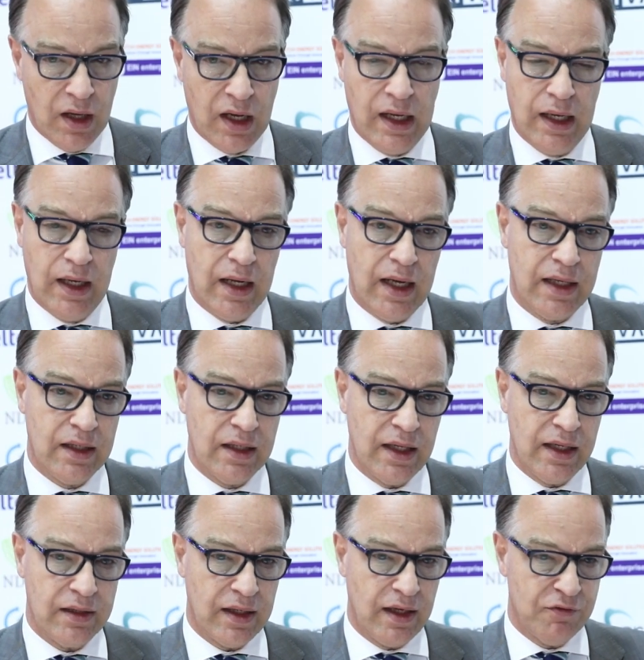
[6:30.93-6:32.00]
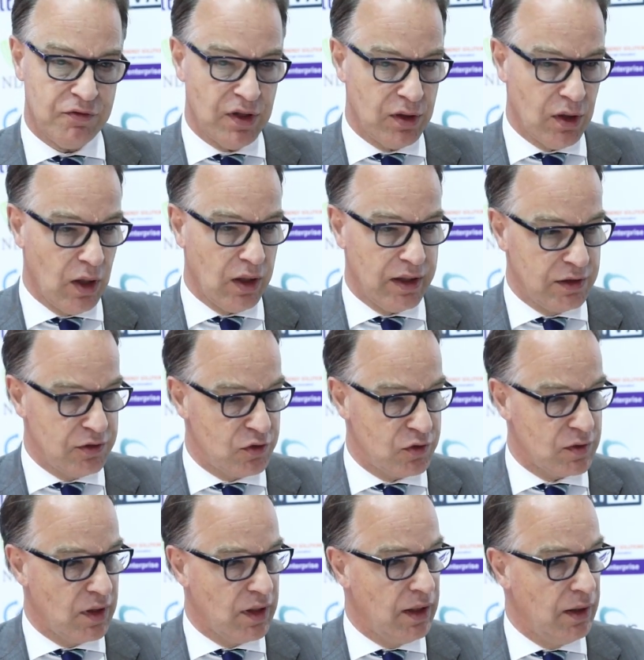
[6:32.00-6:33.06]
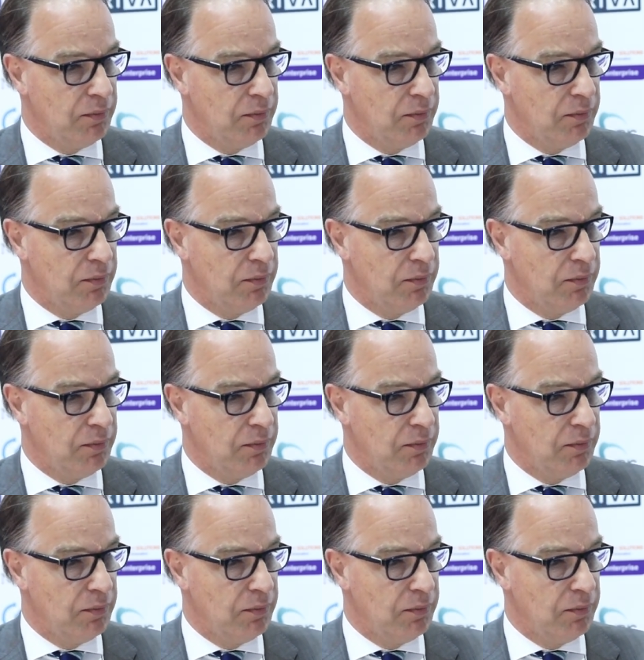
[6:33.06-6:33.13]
and that have the knowledge